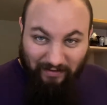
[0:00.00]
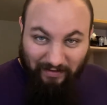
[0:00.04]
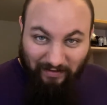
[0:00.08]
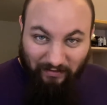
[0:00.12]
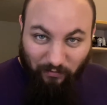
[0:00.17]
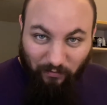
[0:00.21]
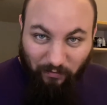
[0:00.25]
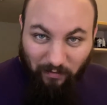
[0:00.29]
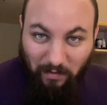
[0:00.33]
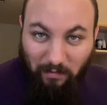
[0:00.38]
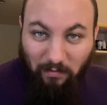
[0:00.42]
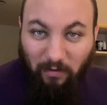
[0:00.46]

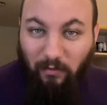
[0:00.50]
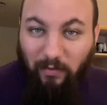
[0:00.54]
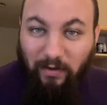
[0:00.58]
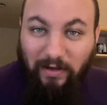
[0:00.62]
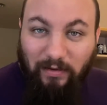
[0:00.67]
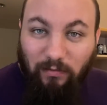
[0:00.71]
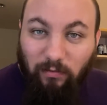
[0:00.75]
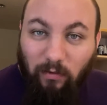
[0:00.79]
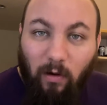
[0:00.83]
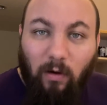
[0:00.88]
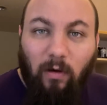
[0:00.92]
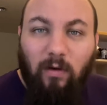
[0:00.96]
remember we
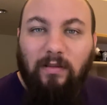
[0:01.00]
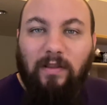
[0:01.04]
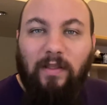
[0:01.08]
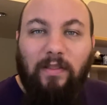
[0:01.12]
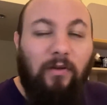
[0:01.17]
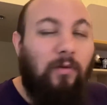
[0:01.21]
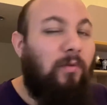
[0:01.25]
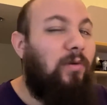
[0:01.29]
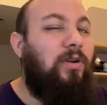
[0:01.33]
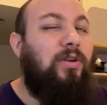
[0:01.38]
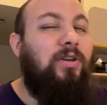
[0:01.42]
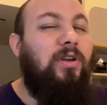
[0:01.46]
rolled that
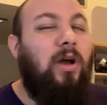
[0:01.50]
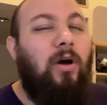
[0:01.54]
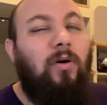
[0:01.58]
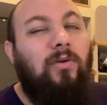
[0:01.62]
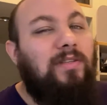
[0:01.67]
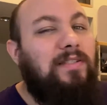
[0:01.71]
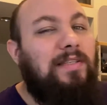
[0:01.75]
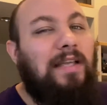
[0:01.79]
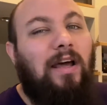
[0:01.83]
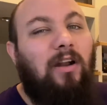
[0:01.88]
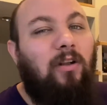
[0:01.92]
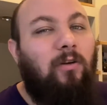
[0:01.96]
there were no
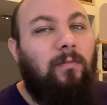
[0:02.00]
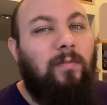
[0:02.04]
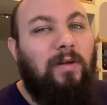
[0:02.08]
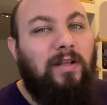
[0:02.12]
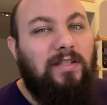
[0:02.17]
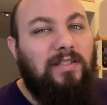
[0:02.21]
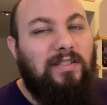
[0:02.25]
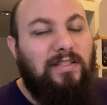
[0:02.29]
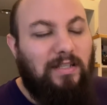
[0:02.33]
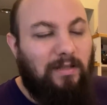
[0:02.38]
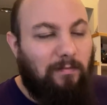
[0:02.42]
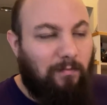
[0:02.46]

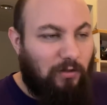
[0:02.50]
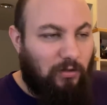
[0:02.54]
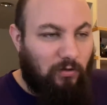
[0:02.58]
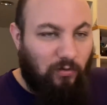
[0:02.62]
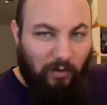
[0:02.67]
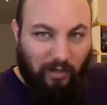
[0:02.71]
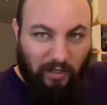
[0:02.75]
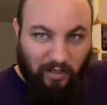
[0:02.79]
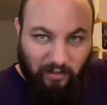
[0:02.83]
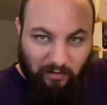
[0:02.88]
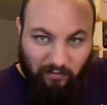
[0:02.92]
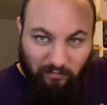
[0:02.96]
settlements in
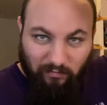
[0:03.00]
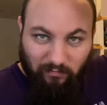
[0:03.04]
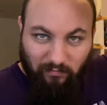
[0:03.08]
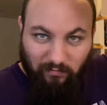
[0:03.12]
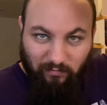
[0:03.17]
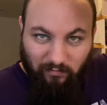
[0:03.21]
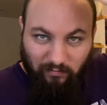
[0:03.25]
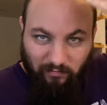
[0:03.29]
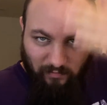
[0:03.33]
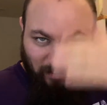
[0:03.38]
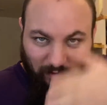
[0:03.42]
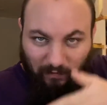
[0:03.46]
between
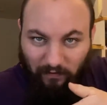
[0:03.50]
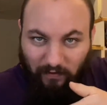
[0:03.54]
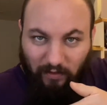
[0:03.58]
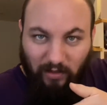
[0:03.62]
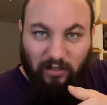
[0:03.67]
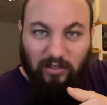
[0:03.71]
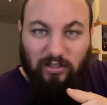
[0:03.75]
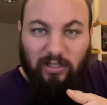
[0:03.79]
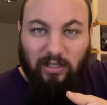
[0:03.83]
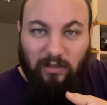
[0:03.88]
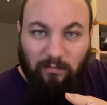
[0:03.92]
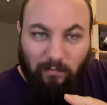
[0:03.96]
the
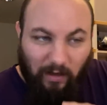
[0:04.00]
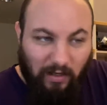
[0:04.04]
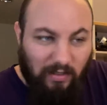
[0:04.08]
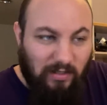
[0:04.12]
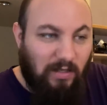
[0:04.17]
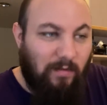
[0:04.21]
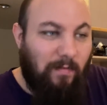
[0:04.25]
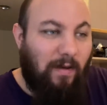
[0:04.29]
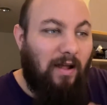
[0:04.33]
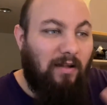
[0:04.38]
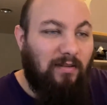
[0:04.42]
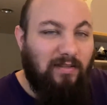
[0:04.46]
village at the base of
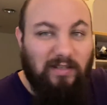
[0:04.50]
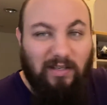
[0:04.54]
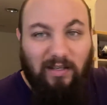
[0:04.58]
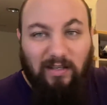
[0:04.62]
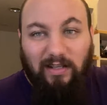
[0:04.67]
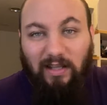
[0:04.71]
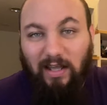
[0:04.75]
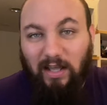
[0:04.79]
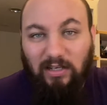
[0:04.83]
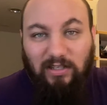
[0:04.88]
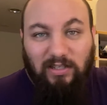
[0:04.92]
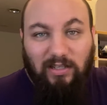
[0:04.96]
the mountain and
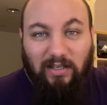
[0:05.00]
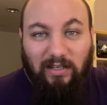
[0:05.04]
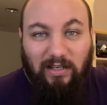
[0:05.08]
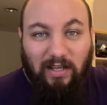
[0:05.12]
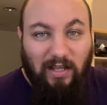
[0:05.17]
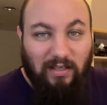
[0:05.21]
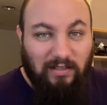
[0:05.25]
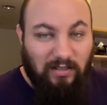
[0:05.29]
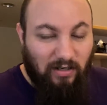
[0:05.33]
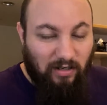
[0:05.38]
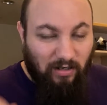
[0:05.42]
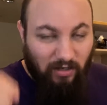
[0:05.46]
the edge of the
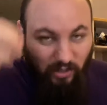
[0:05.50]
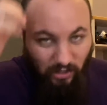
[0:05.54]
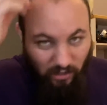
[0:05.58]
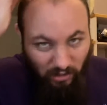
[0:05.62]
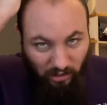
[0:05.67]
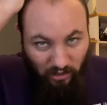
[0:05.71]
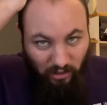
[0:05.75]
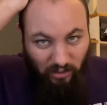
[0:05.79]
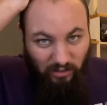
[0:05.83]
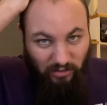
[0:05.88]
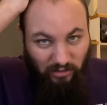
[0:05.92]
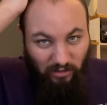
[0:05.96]
desert.
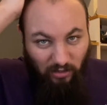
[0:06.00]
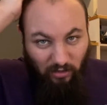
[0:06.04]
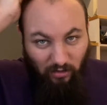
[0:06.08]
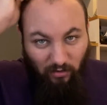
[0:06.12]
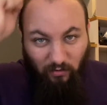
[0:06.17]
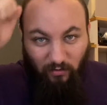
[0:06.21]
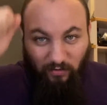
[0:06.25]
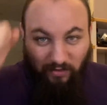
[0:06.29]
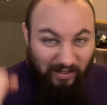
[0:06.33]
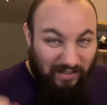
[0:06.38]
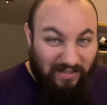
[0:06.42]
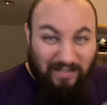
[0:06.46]

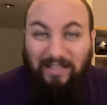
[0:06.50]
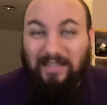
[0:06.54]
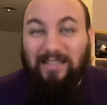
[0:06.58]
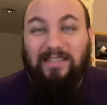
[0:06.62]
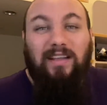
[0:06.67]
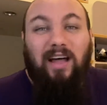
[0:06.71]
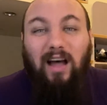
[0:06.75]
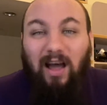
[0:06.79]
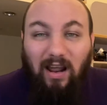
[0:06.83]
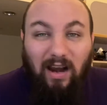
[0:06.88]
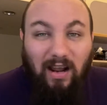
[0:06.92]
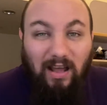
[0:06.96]
So this is
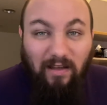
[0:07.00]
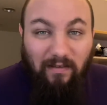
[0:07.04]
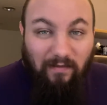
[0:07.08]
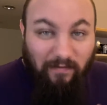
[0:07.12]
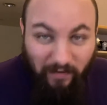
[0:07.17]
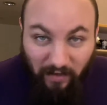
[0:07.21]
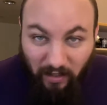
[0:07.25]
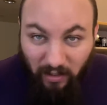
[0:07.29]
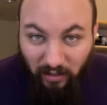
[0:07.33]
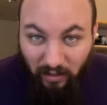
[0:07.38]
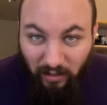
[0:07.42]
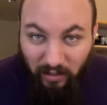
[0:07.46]
not a
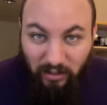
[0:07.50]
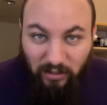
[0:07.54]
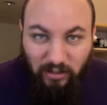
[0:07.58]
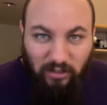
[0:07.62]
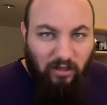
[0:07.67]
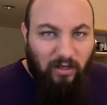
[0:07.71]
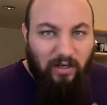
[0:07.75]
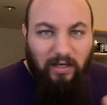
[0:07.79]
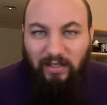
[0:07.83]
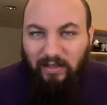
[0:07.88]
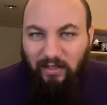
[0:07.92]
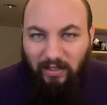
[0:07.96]
village
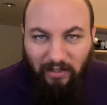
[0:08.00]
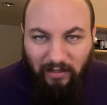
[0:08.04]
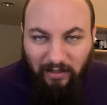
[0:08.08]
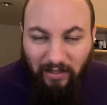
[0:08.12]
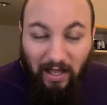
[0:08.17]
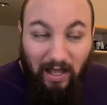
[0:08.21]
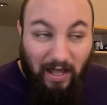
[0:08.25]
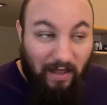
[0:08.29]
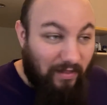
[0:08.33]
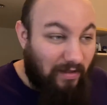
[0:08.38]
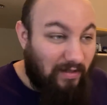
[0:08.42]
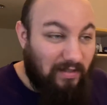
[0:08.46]
or anything like
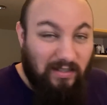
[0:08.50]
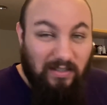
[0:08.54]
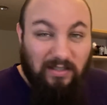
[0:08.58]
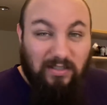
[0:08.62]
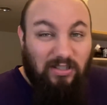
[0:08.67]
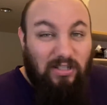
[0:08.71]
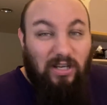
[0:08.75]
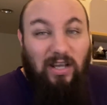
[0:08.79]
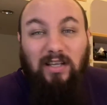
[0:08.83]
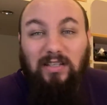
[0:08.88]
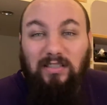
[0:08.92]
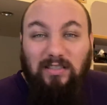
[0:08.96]
that. This is
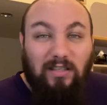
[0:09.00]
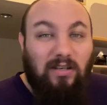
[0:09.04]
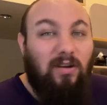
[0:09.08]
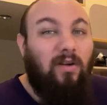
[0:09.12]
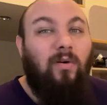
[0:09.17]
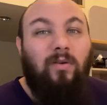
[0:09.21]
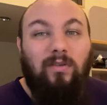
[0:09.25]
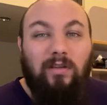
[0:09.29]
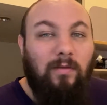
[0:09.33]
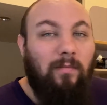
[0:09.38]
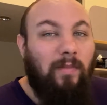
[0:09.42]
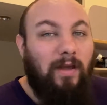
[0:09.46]
just an
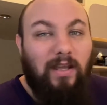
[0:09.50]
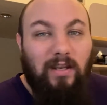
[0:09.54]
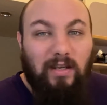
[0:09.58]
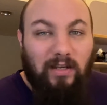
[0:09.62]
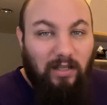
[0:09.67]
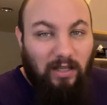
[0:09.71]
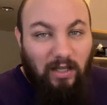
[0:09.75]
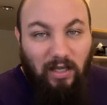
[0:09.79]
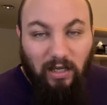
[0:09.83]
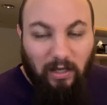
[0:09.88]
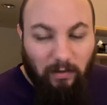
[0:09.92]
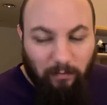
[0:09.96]
old
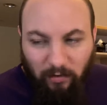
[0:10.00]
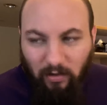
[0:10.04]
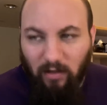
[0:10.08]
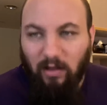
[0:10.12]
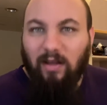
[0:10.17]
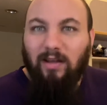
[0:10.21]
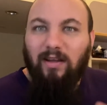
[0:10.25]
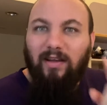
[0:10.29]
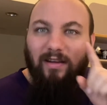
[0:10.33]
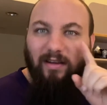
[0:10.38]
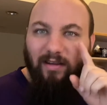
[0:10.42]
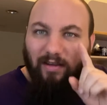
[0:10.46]
abandoned keep.
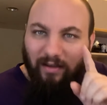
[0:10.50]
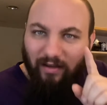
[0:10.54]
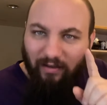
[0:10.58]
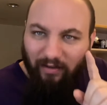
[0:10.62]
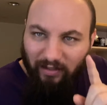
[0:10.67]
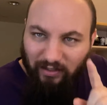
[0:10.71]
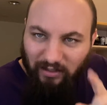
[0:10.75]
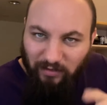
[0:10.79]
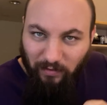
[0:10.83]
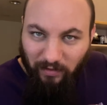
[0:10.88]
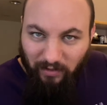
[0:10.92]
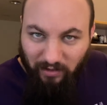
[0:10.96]
At
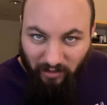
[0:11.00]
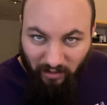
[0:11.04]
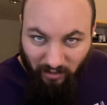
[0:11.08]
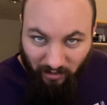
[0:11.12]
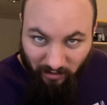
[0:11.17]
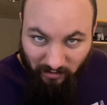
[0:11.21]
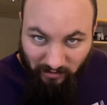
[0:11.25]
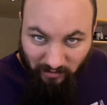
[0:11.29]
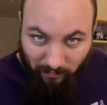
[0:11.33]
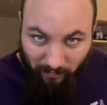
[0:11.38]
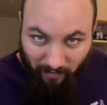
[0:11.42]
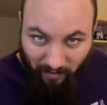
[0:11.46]
least we think
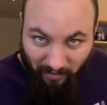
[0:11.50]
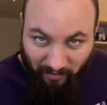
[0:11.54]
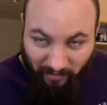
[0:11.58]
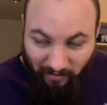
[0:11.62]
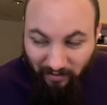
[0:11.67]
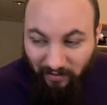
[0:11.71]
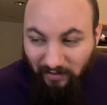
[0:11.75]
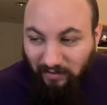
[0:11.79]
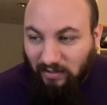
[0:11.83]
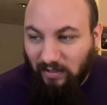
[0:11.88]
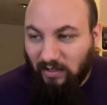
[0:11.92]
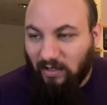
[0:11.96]
it's
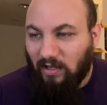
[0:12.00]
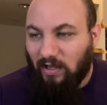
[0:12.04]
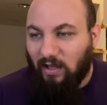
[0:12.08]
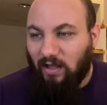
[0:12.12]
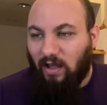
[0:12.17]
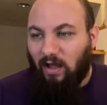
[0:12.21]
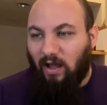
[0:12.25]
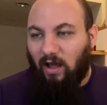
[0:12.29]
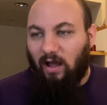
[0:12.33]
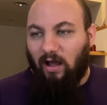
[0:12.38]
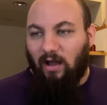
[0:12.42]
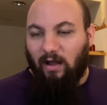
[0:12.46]
abandoned.
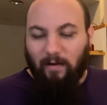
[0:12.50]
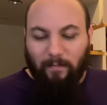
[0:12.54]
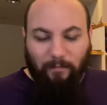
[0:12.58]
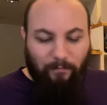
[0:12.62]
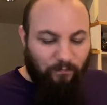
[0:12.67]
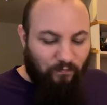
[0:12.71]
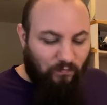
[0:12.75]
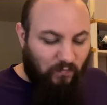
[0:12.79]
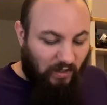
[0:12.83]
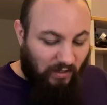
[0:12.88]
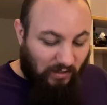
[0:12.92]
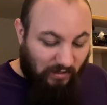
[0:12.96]
And
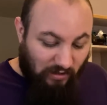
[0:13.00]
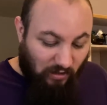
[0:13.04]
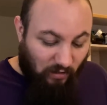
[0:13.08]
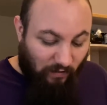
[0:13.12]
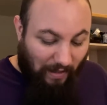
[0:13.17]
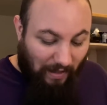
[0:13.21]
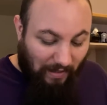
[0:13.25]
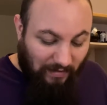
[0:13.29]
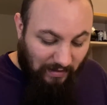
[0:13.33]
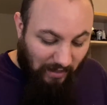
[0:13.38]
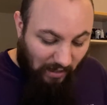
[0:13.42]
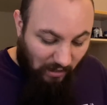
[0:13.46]
so
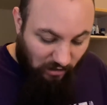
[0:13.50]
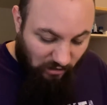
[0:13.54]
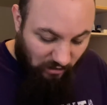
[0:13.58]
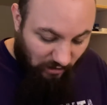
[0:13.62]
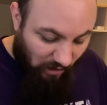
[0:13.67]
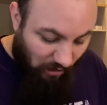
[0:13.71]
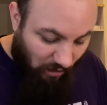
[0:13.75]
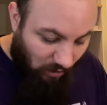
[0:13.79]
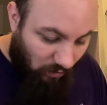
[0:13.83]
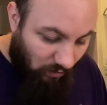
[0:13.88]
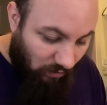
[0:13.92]
that's actually,